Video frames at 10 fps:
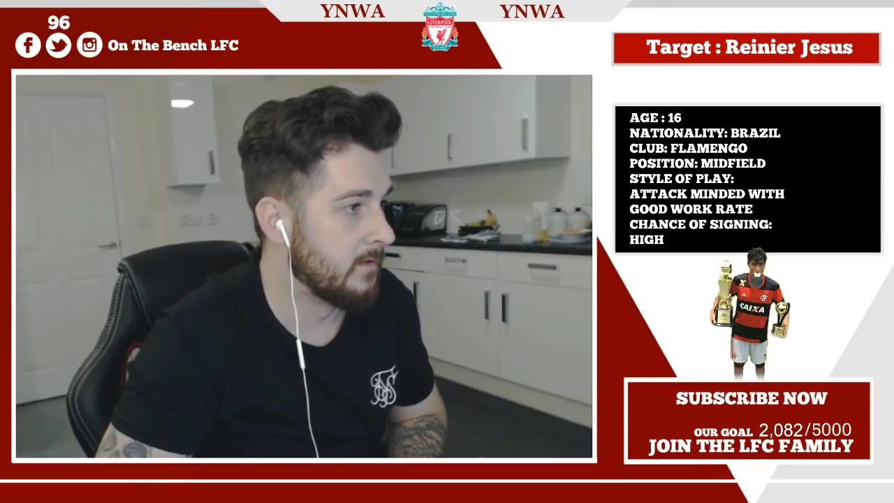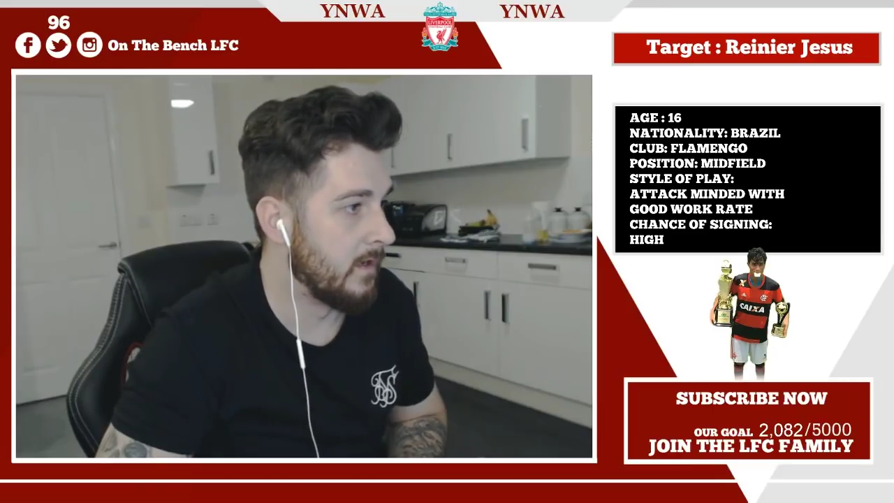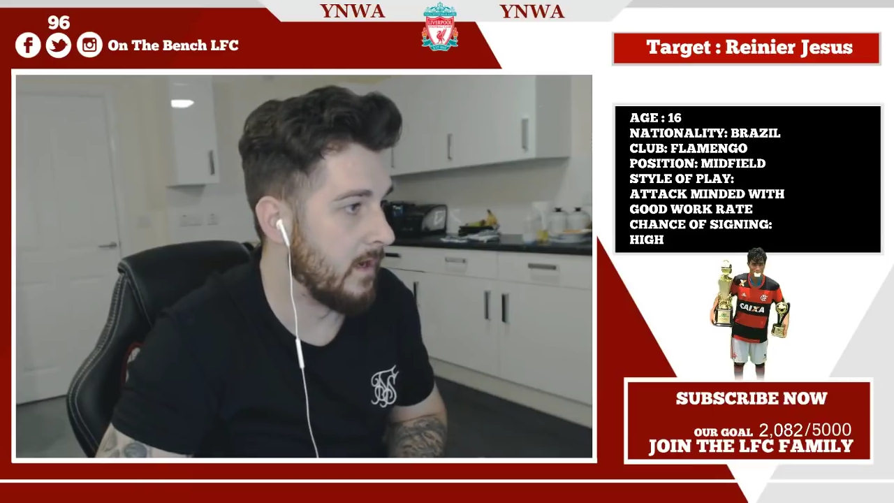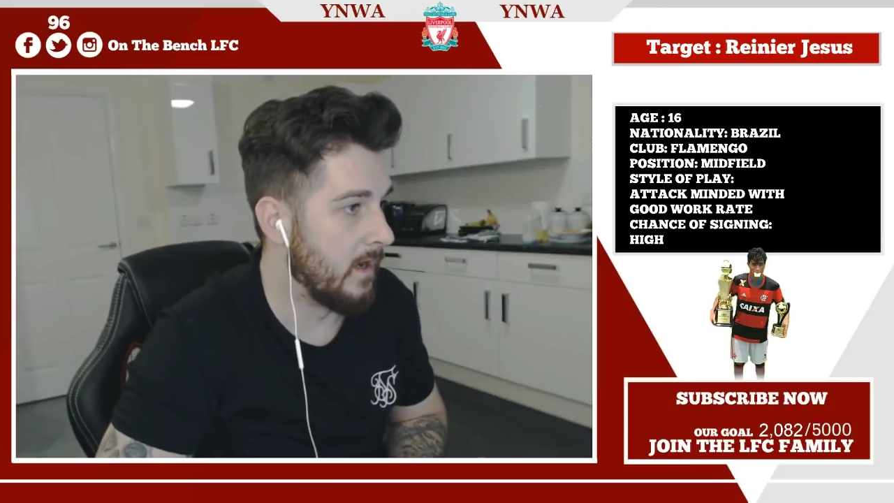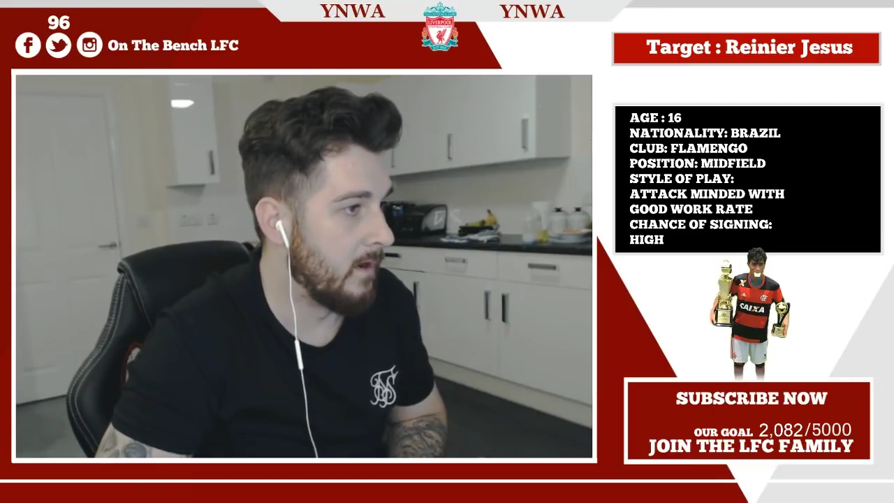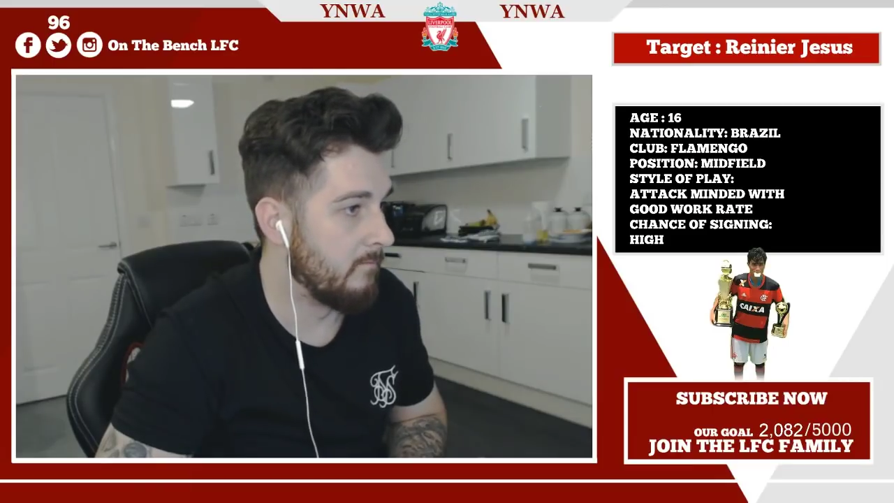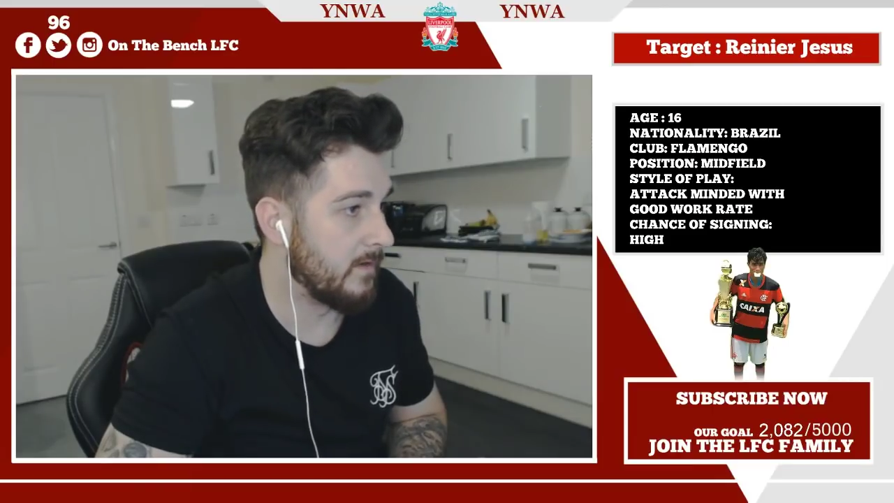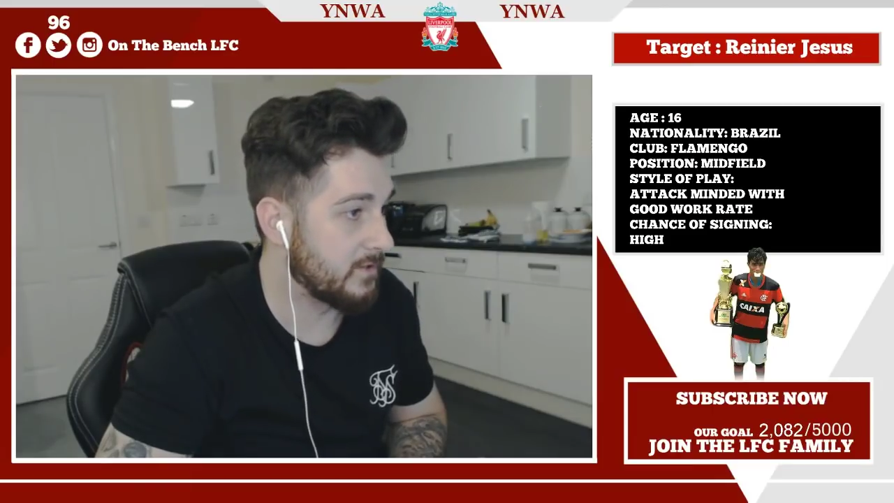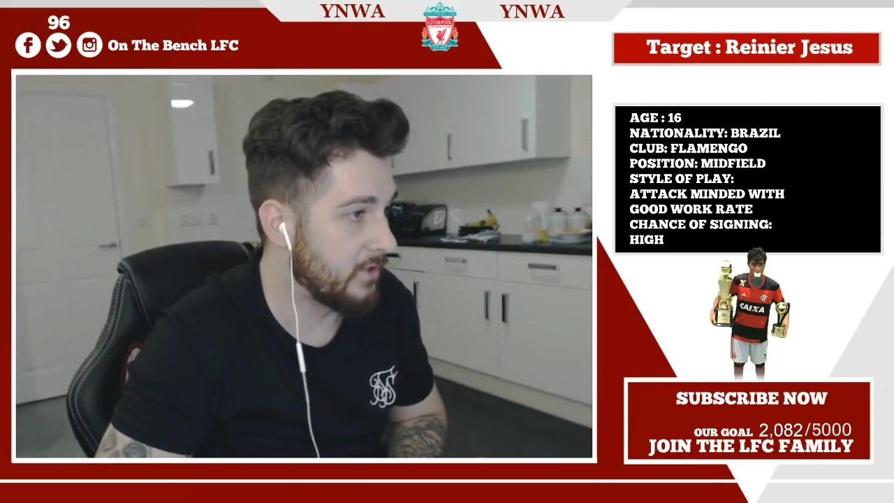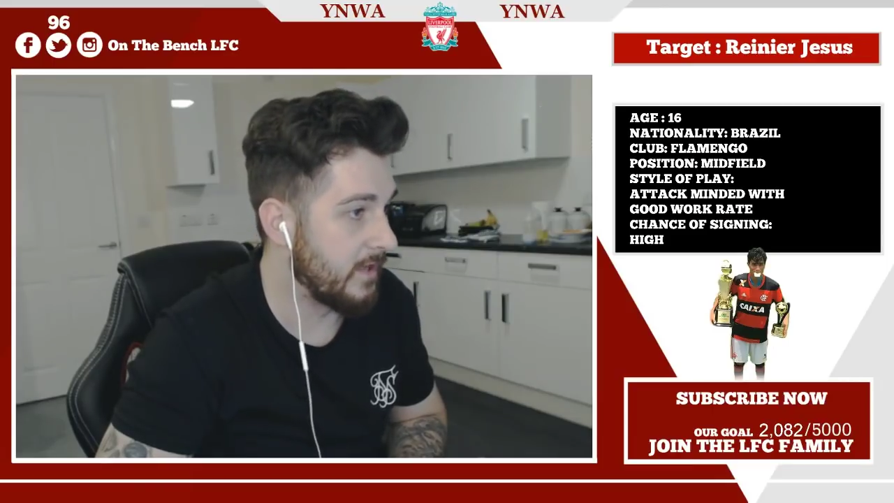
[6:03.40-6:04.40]
Um,
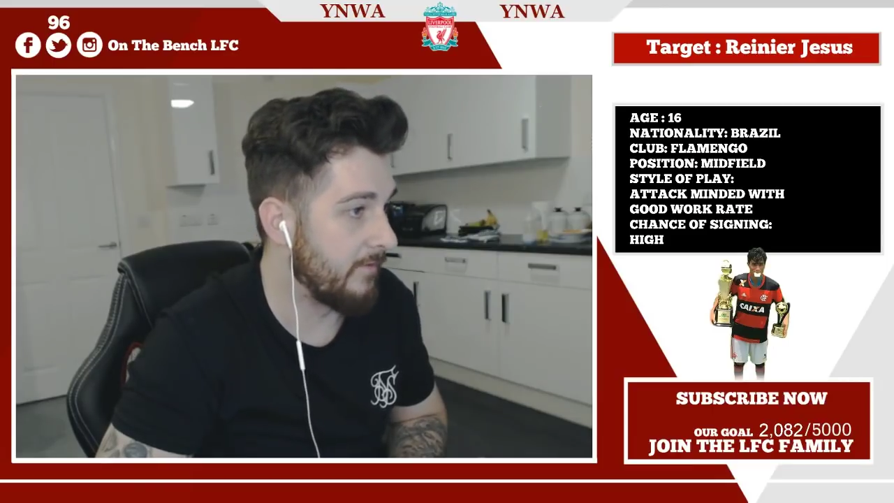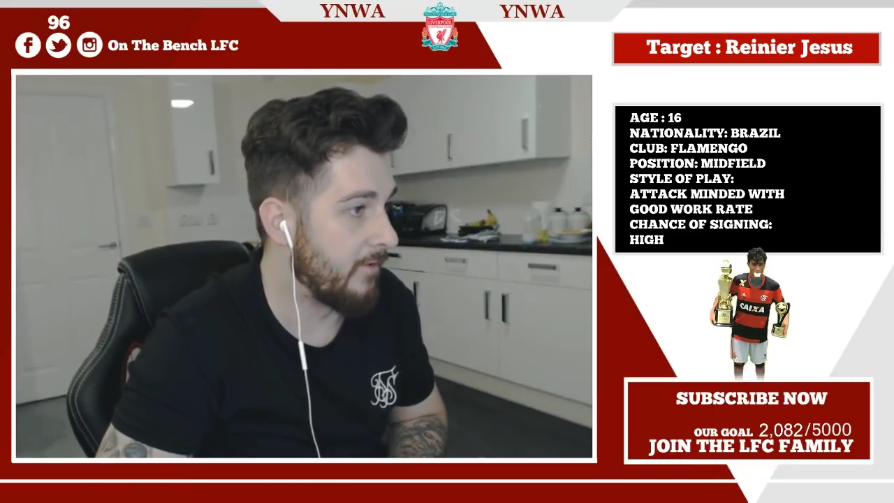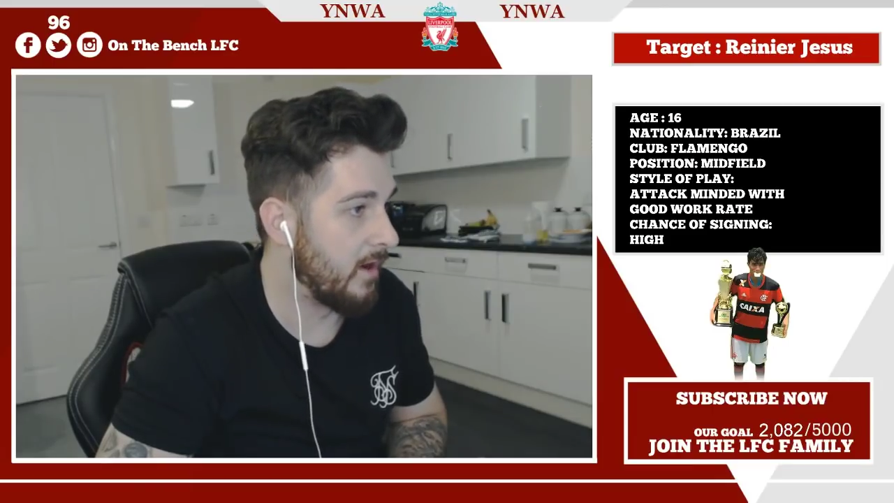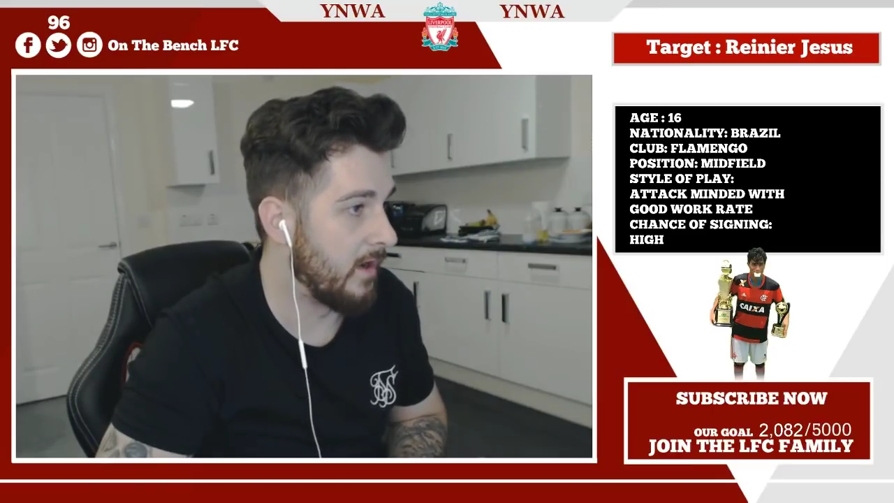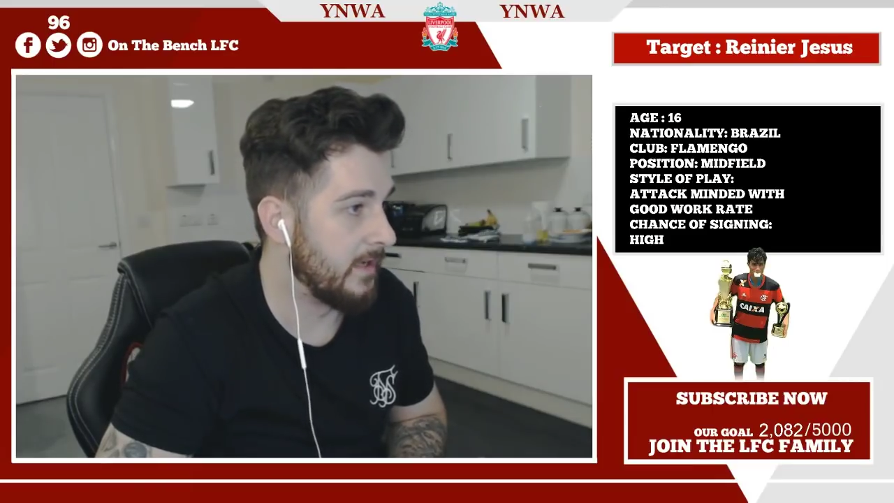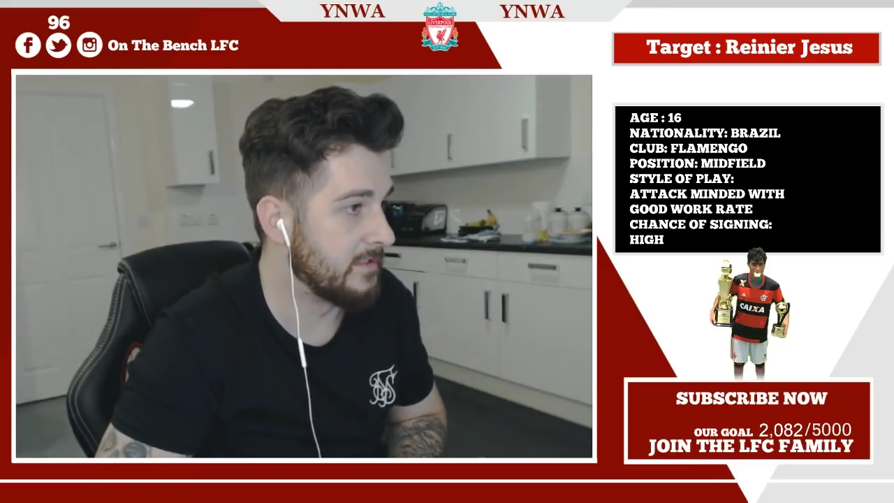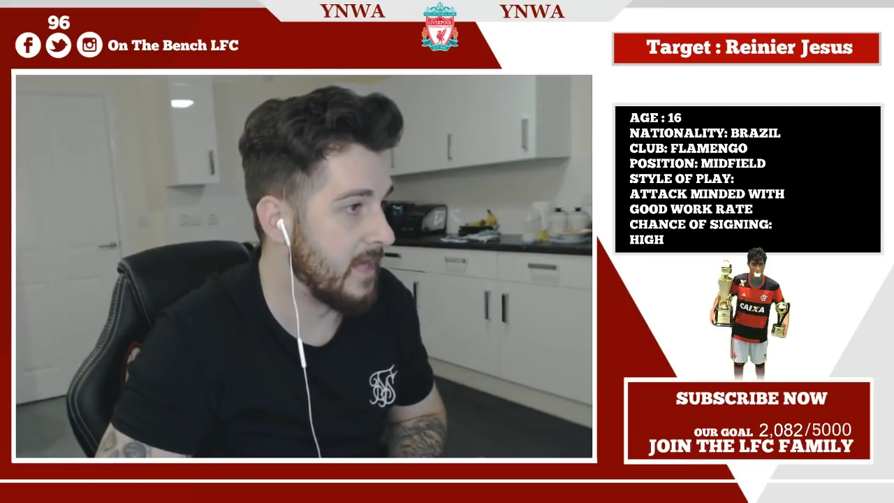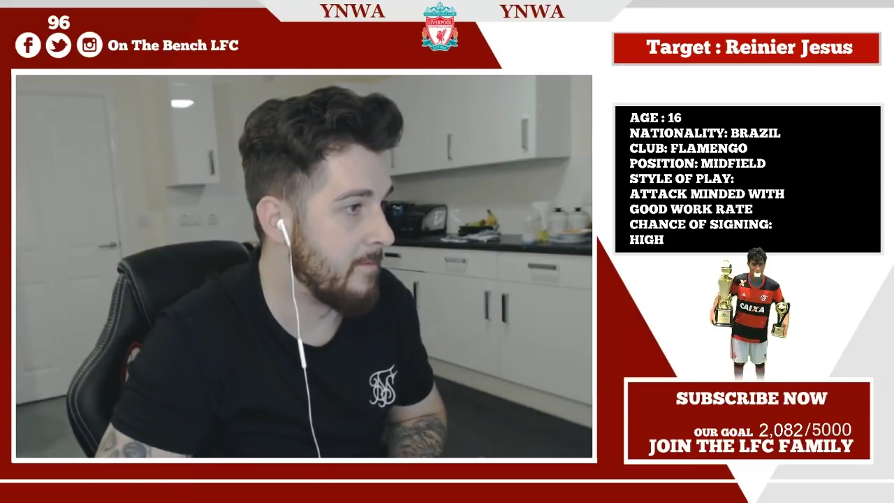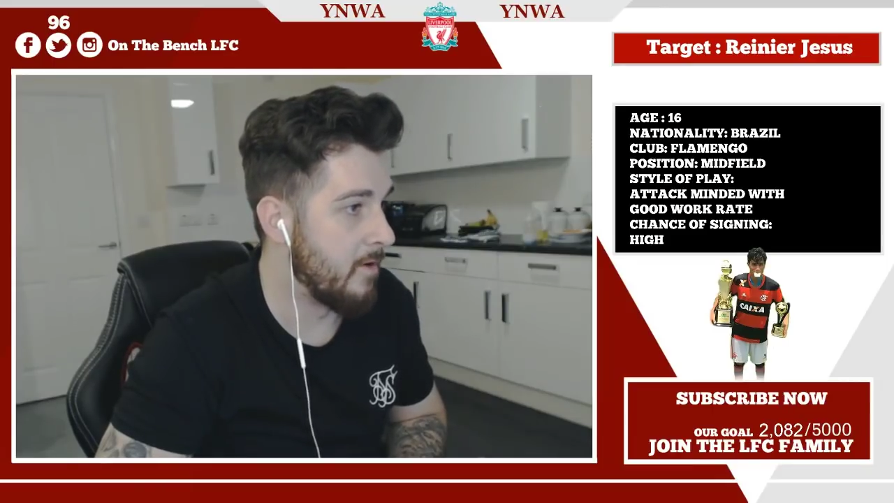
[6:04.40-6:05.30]
that's good. They've highlighted his name.